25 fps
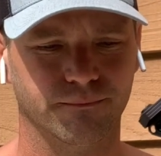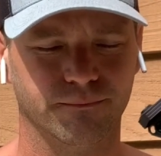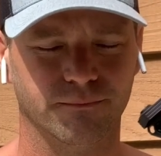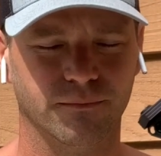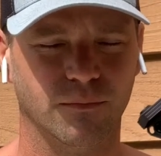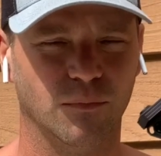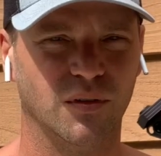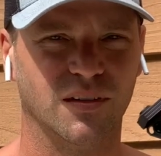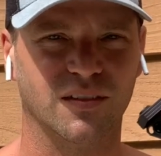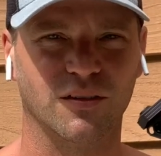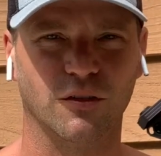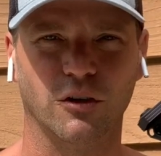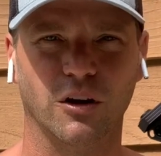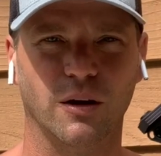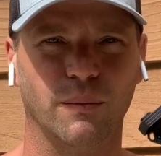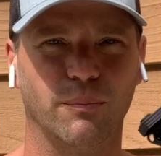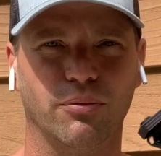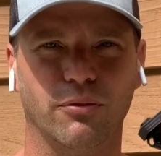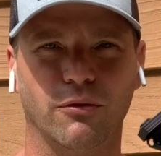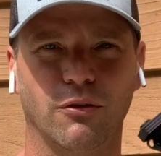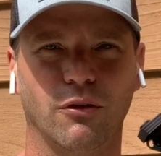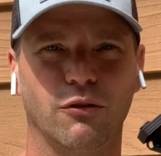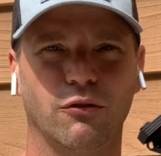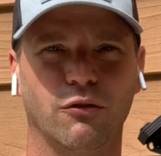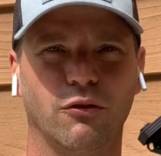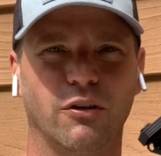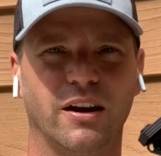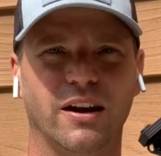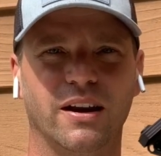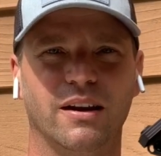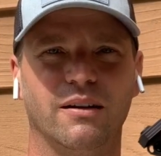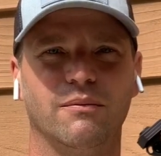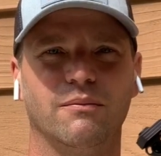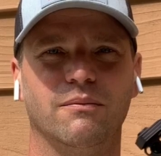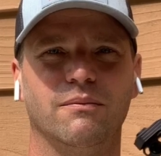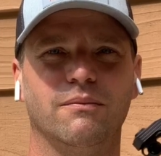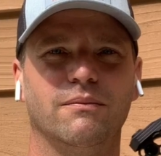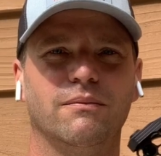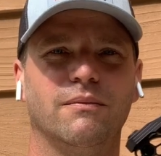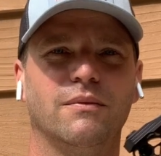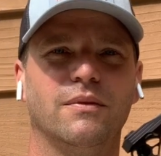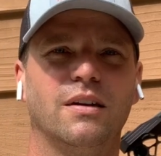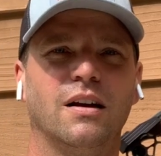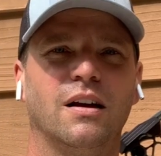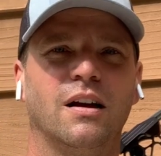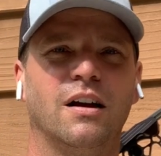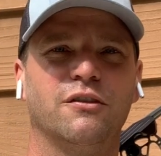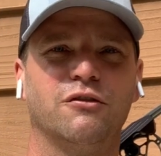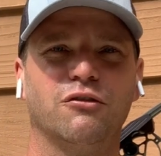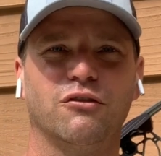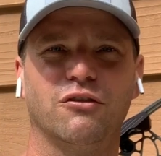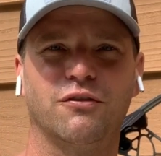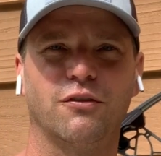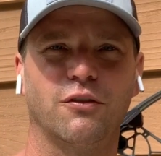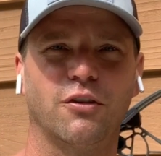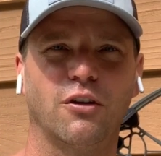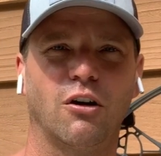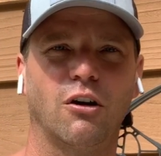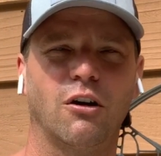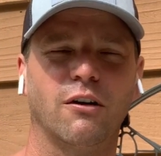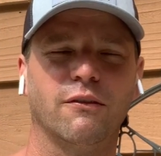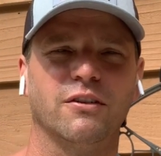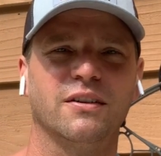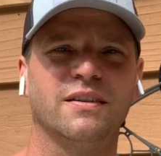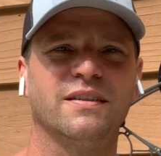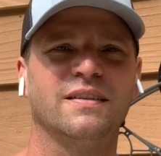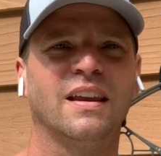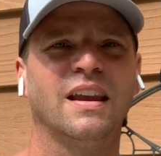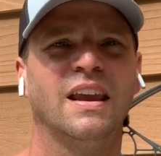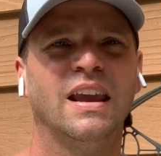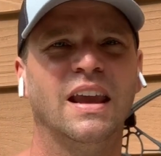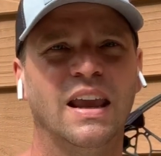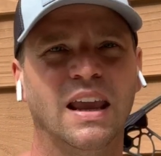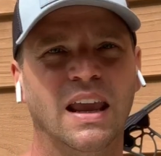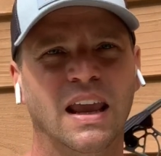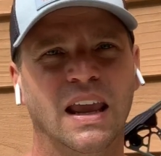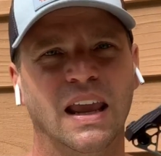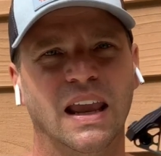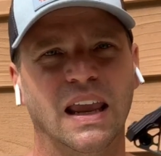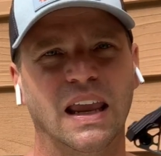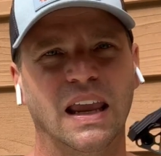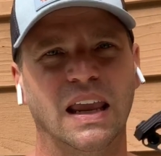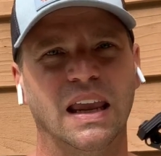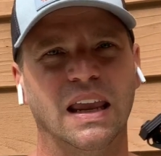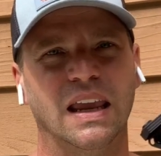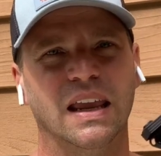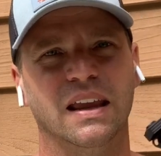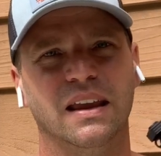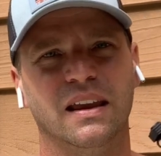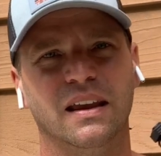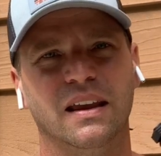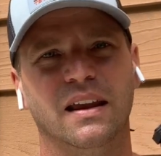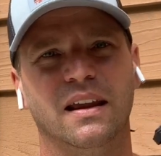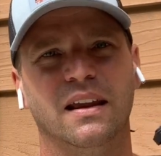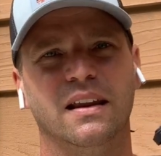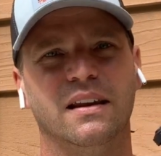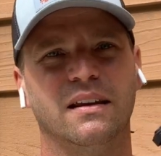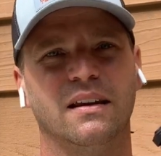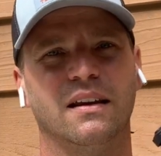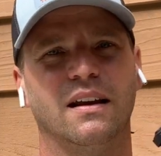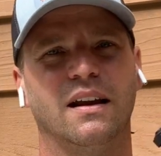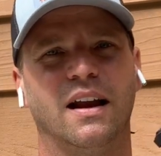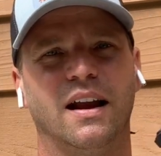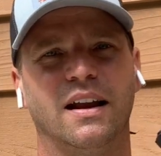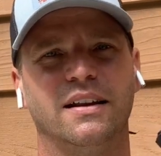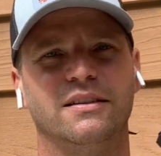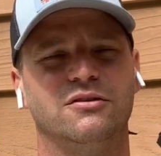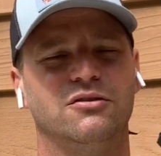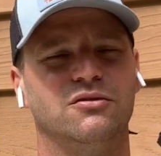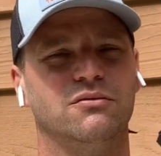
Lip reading: Missouri program, Hunters for the Harvest. And I